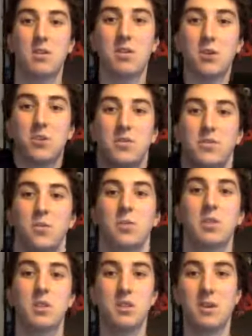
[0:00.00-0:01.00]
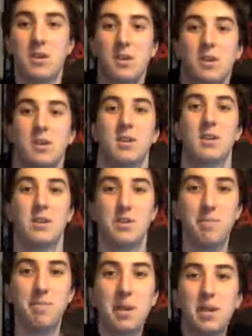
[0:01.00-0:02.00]
shoulders forwards.
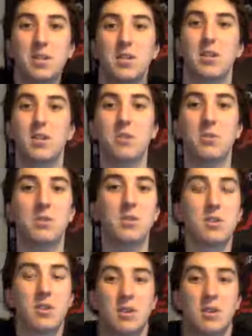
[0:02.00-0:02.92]
Big circles.